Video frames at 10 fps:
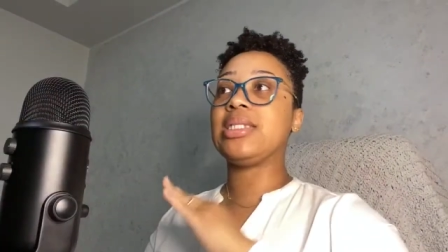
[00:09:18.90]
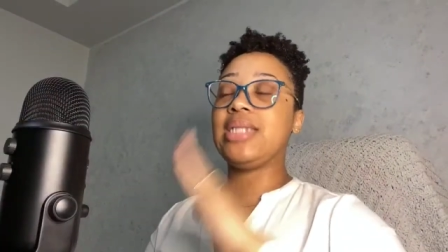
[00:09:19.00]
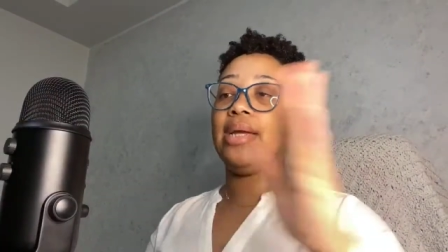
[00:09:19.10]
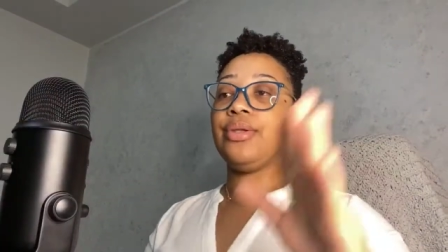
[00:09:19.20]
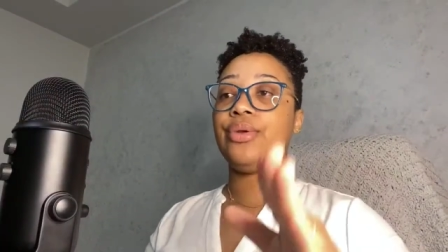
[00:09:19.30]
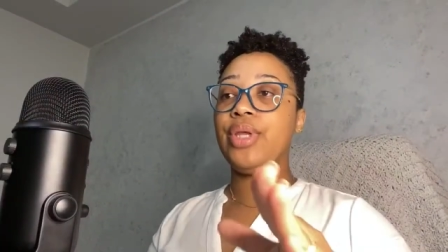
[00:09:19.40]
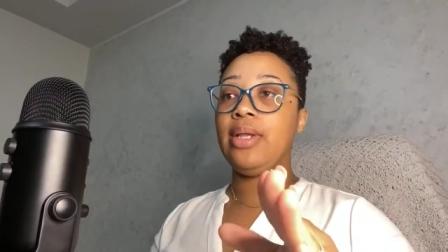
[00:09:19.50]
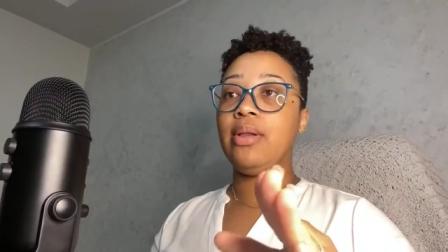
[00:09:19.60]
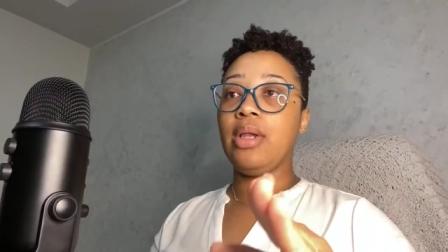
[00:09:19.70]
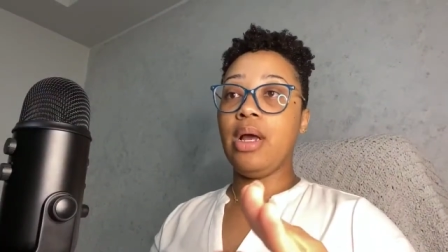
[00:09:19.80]
standard
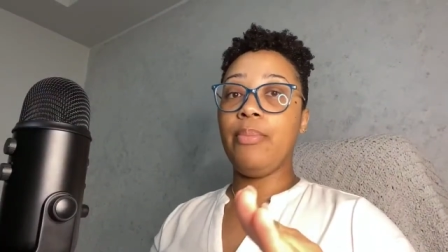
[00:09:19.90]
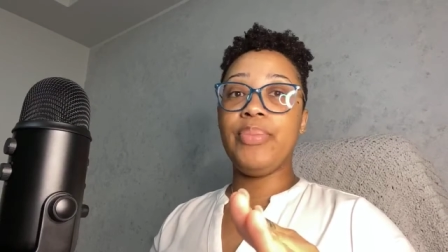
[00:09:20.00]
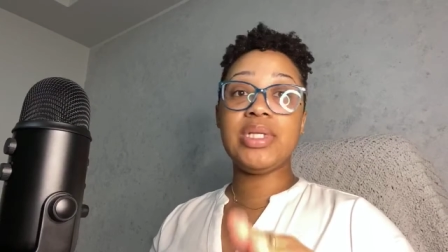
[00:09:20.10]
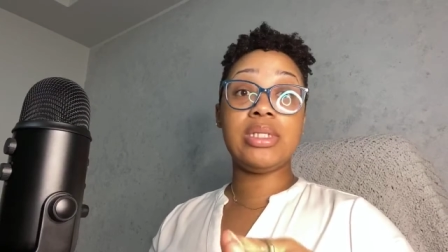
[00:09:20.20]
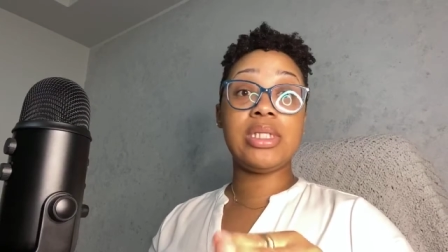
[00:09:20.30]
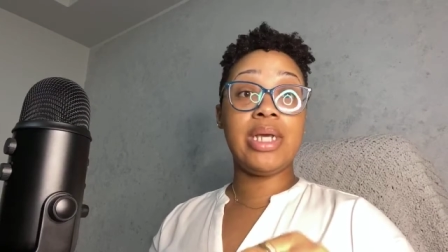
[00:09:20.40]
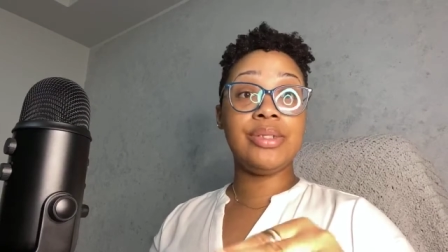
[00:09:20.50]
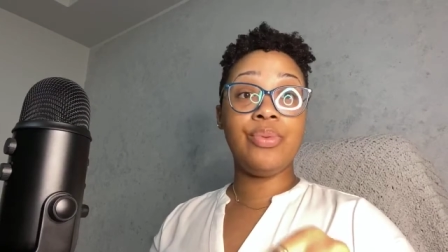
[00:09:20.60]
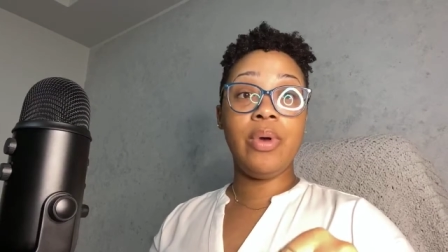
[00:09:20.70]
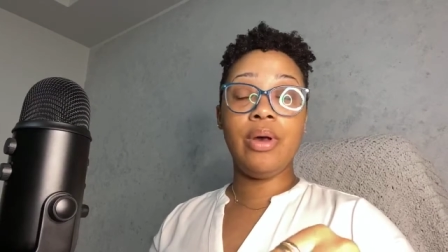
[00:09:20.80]
in business
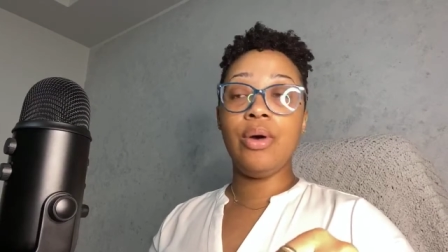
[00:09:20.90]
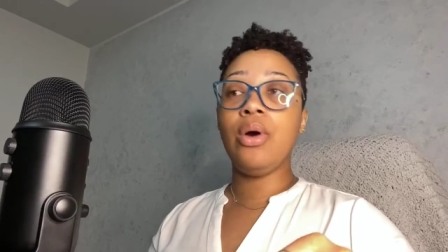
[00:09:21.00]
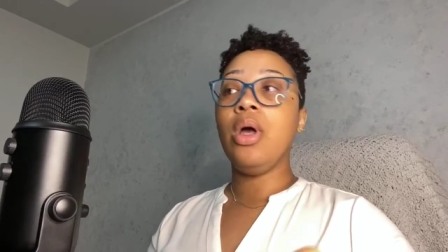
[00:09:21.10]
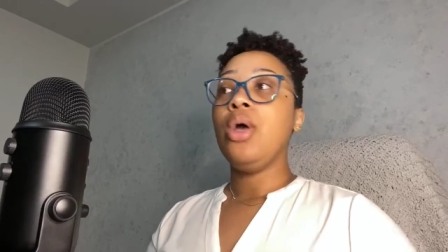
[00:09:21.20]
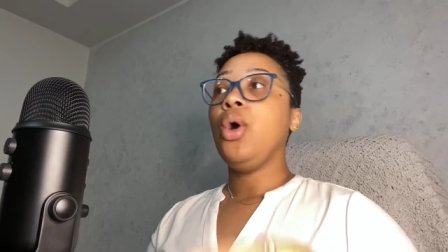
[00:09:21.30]
as well